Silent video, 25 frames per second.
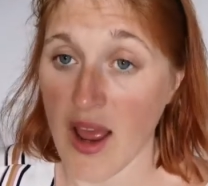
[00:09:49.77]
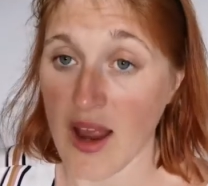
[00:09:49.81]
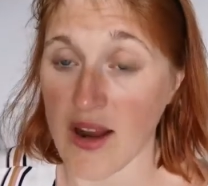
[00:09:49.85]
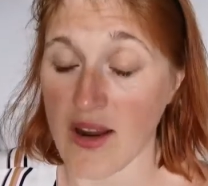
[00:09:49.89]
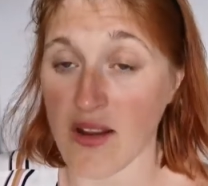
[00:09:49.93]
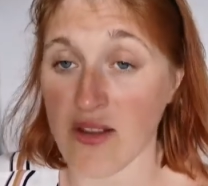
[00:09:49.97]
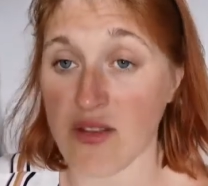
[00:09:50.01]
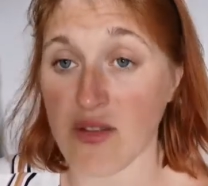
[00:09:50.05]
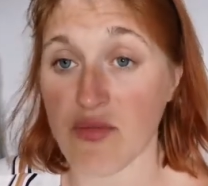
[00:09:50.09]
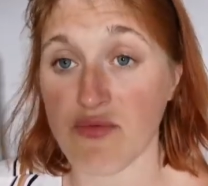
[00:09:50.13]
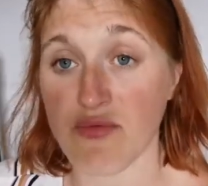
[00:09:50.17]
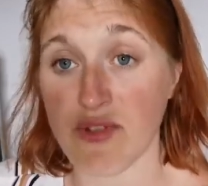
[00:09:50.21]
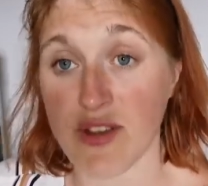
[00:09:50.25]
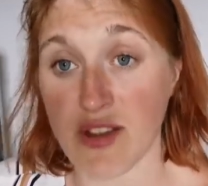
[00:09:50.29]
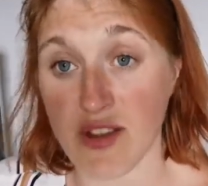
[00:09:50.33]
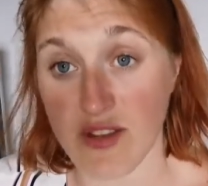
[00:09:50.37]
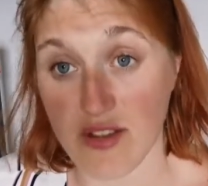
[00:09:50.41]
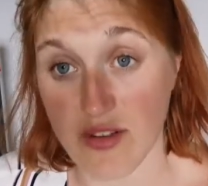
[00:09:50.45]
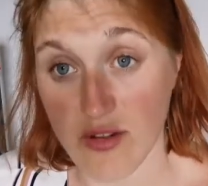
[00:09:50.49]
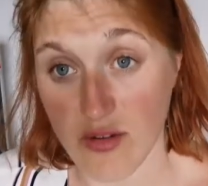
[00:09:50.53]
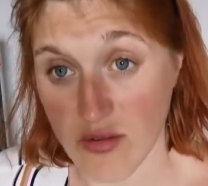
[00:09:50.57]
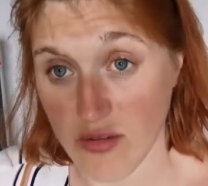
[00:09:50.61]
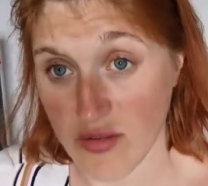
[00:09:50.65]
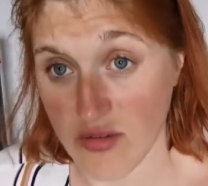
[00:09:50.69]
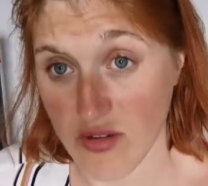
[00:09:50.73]
And as a
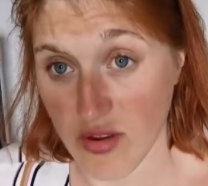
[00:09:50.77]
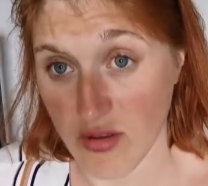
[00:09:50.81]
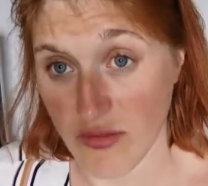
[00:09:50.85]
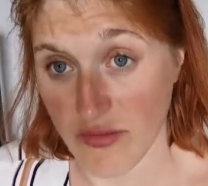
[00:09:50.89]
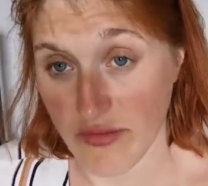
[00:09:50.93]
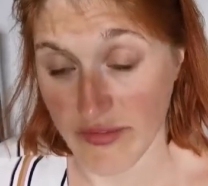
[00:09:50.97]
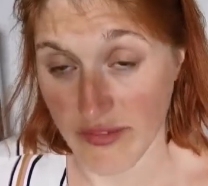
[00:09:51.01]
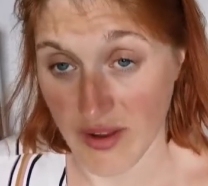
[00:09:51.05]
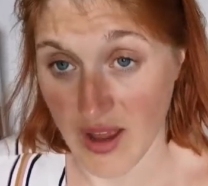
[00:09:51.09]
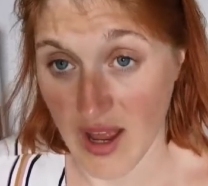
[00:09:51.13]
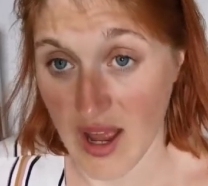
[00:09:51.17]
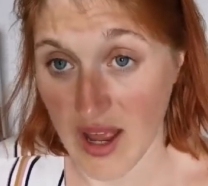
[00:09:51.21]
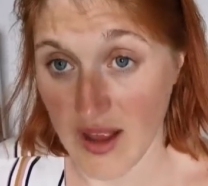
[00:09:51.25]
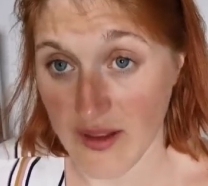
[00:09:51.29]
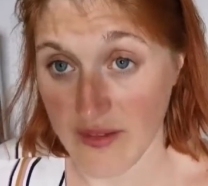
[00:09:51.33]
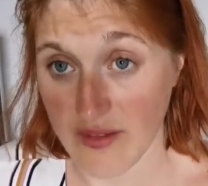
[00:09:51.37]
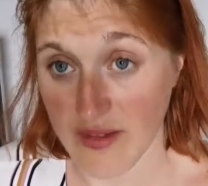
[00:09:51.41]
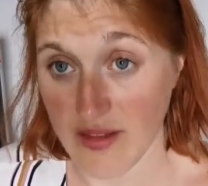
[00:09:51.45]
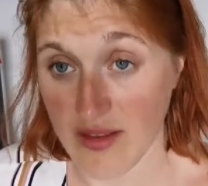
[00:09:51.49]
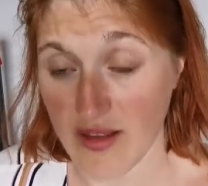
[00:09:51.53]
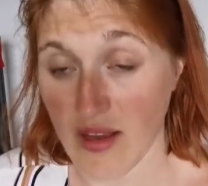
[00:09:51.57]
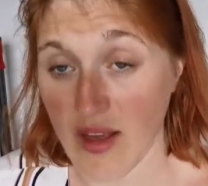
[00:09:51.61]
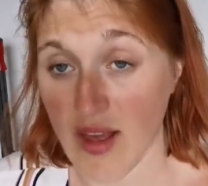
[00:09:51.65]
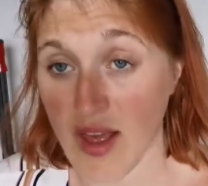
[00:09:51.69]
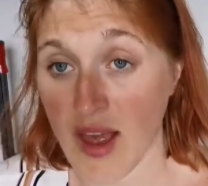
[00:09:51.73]
result of
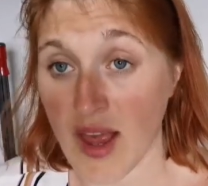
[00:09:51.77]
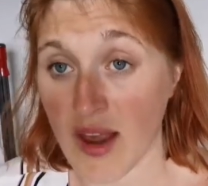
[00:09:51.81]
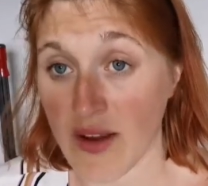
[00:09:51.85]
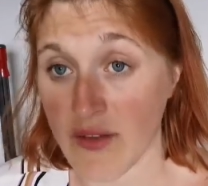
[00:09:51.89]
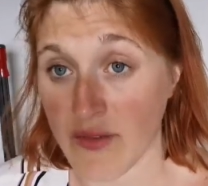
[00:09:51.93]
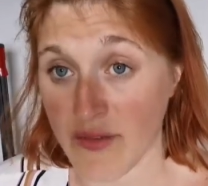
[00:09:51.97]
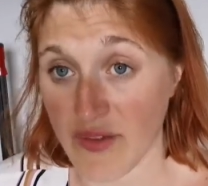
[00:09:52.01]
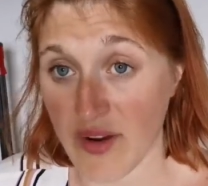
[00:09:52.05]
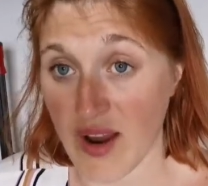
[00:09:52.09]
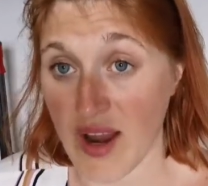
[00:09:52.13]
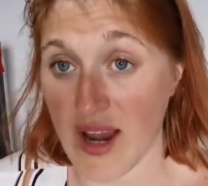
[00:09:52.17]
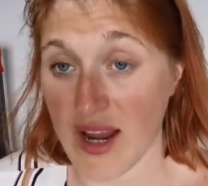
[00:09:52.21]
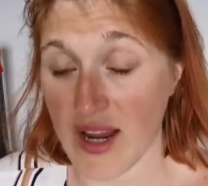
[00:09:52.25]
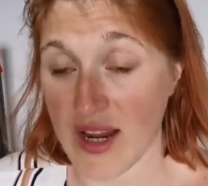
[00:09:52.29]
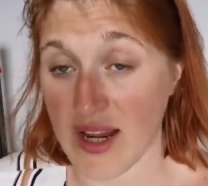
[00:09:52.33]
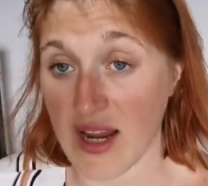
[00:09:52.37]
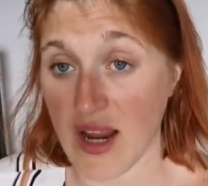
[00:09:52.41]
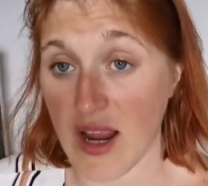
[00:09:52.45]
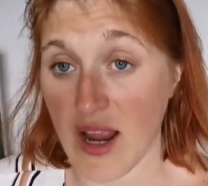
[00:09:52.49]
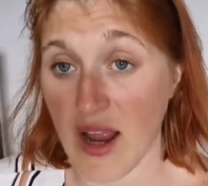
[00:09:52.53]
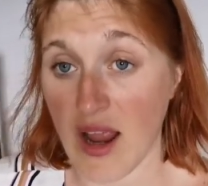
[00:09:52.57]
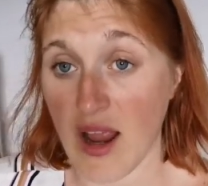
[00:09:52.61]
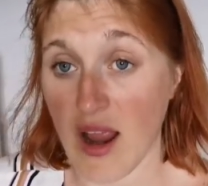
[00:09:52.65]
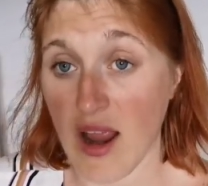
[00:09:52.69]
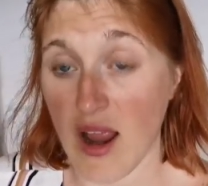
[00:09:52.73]
that,
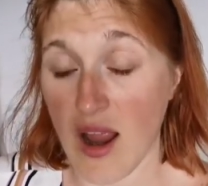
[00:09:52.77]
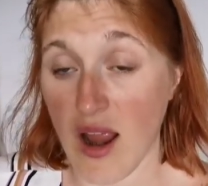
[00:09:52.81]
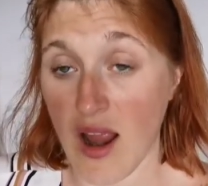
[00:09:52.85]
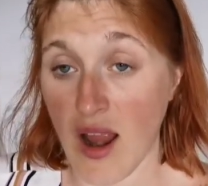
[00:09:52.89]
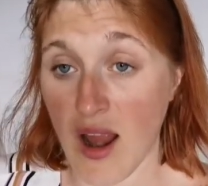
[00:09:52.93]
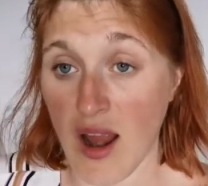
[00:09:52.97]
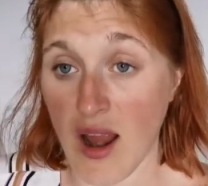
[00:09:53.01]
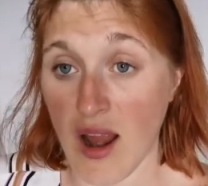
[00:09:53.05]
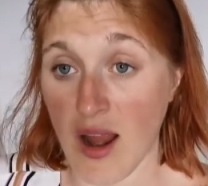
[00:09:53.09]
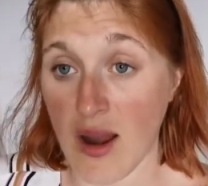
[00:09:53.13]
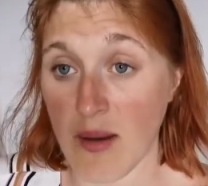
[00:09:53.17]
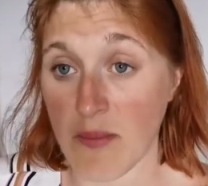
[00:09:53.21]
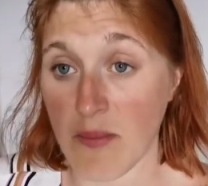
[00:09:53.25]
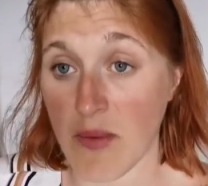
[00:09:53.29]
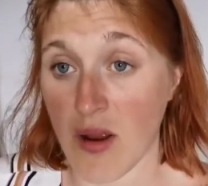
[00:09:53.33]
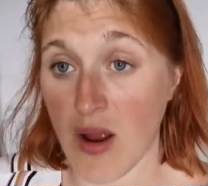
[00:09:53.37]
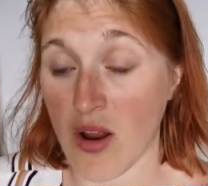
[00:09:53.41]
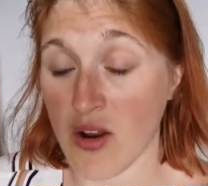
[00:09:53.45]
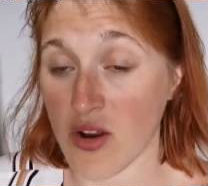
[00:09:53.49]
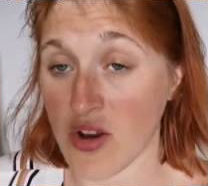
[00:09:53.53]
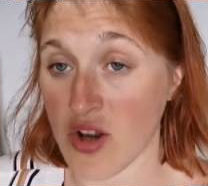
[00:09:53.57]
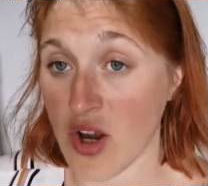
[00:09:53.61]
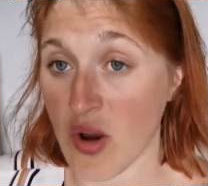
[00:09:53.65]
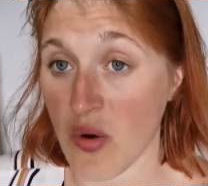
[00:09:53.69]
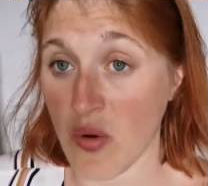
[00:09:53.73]
they
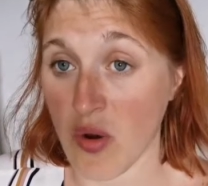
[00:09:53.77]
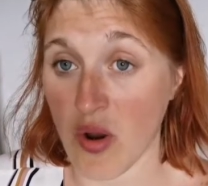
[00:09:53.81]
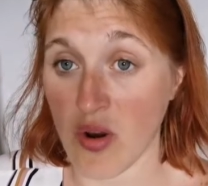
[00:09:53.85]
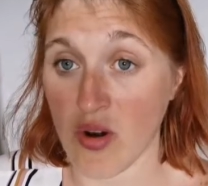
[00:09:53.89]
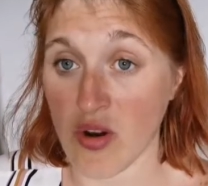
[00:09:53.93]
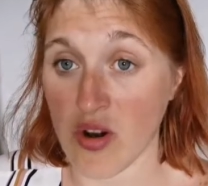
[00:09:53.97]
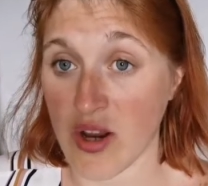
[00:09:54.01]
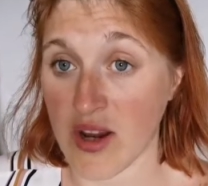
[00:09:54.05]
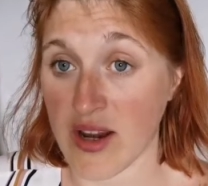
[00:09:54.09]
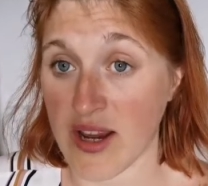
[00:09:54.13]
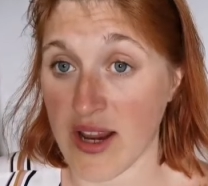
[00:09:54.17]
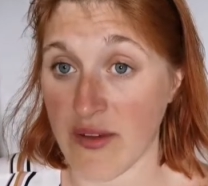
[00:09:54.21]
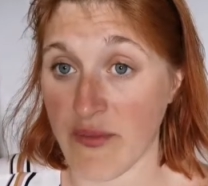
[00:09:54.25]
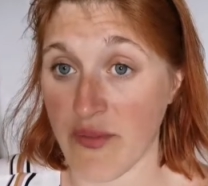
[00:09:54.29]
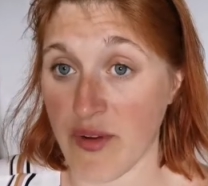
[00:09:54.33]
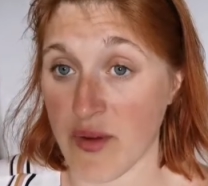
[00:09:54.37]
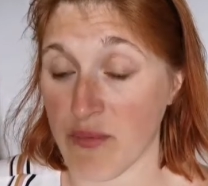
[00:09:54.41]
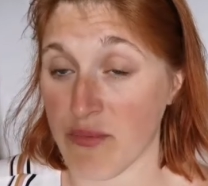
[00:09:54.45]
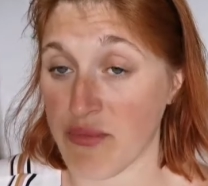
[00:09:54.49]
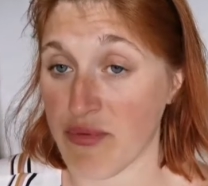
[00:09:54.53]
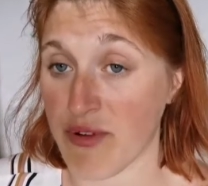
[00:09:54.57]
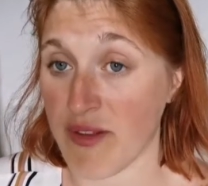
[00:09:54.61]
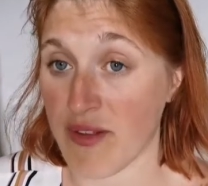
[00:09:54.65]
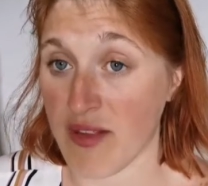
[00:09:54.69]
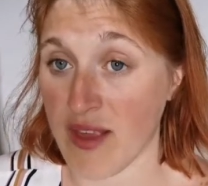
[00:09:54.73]
are no longer
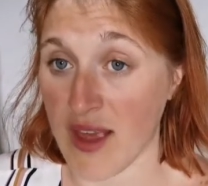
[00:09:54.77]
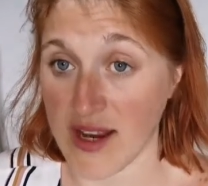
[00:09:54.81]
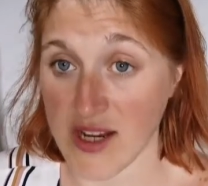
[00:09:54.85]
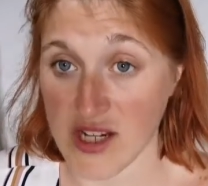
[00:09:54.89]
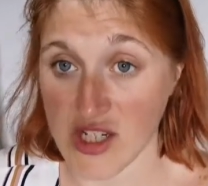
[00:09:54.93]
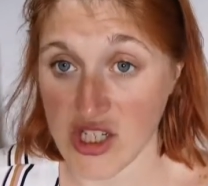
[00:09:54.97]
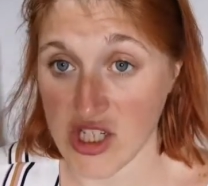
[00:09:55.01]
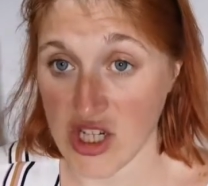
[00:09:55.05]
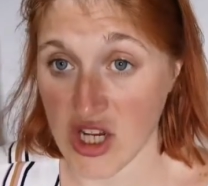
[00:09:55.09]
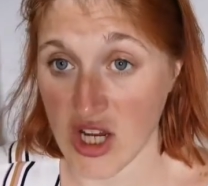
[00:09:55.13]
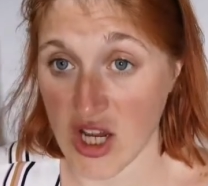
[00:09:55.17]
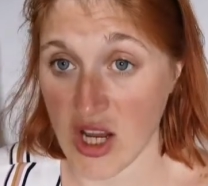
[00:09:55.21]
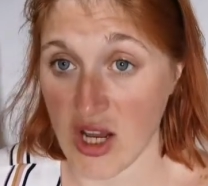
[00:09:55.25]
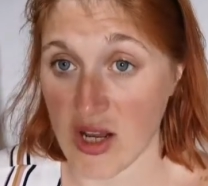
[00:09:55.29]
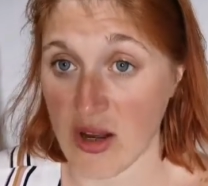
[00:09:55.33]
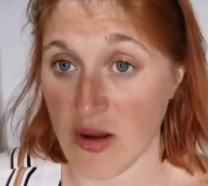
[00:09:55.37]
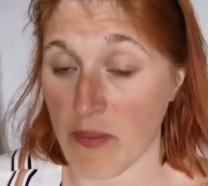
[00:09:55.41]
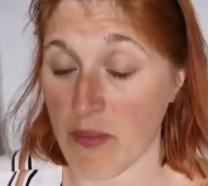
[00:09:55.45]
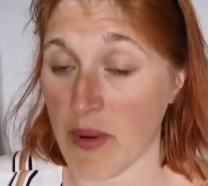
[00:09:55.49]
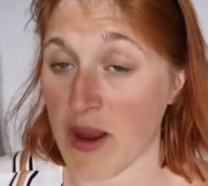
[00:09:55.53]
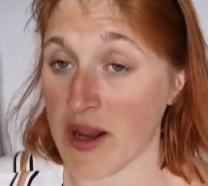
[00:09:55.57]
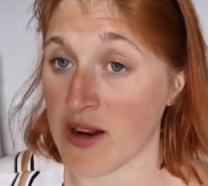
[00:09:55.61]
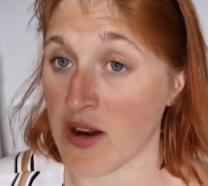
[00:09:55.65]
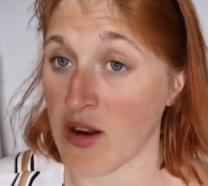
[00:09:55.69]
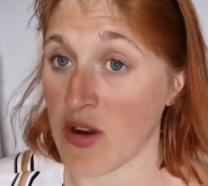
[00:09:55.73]
given
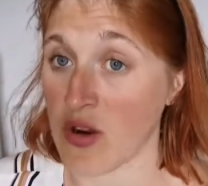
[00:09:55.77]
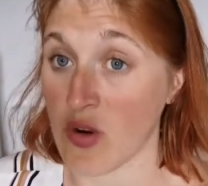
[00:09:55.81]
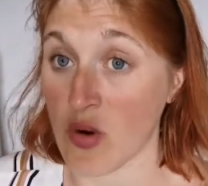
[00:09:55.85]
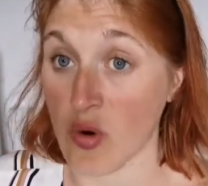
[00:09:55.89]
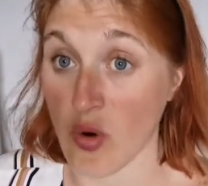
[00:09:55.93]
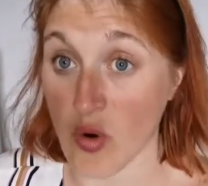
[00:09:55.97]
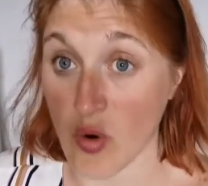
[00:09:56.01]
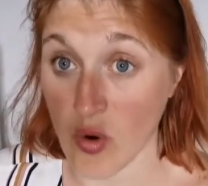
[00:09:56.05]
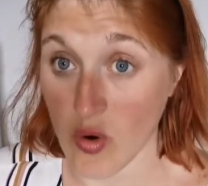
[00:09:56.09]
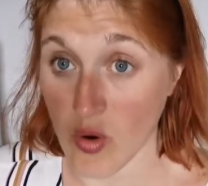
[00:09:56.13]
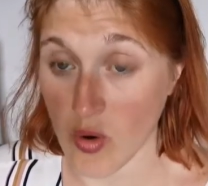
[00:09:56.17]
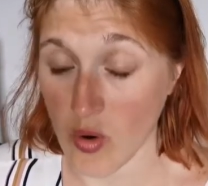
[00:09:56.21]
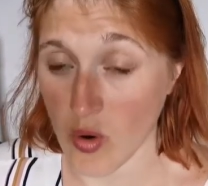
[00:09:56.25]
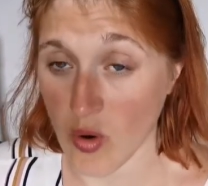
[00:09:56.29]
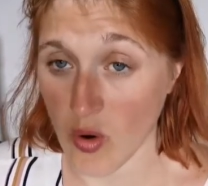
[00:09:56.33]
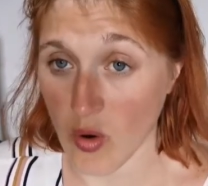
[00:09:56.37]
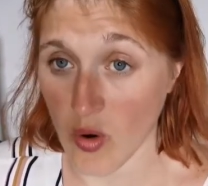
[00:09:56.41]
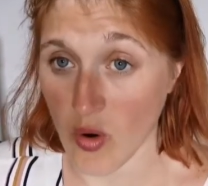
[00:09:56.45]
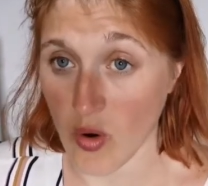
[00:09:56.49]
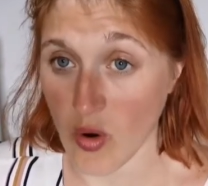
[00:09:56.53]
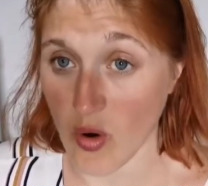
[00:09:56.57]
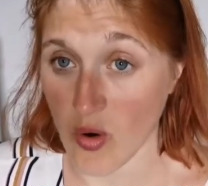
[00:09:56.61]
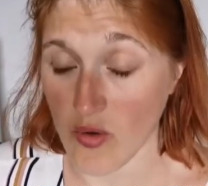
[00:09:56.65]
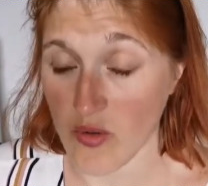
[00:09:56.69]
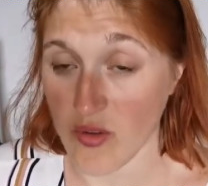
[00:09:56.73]
protection by the law
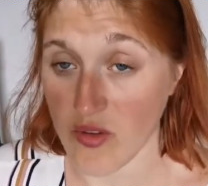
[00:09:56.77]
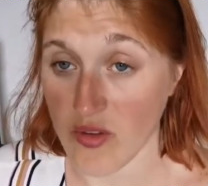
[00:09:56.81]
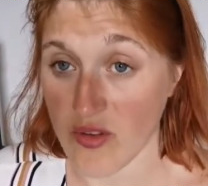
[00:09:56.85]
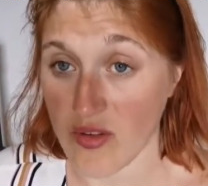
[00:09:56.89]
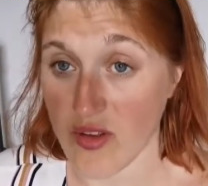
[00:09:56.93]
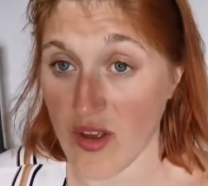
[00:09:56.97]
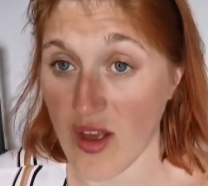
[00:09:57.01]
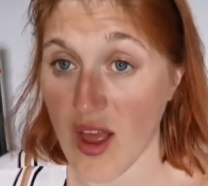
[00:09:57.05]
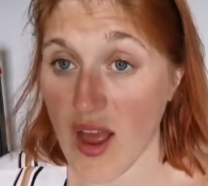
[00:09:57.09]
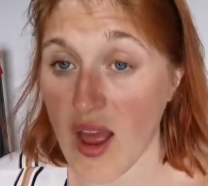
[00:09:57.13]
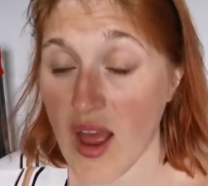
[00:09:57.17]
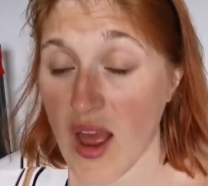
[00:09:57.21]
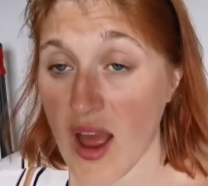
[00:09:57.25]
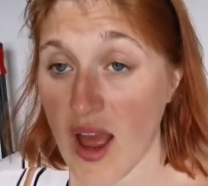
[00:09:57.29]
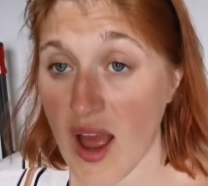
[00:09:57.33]
courts,